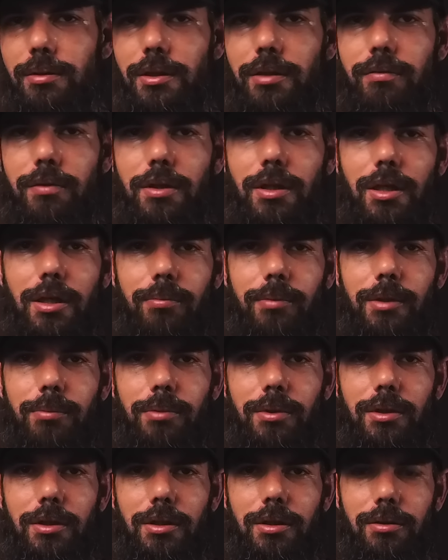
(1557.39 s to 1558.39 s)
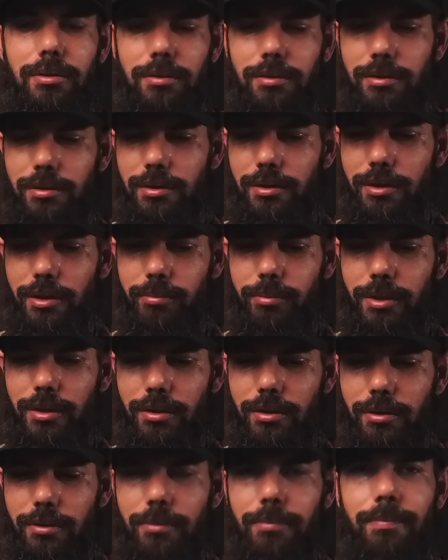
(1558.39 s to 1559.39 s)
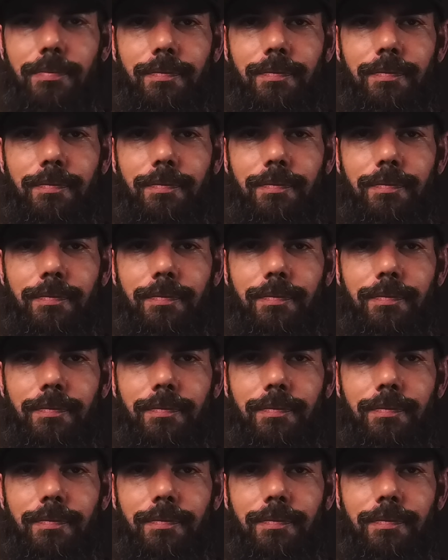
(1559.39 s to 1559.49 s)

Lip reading: leave a comment below. Let me know.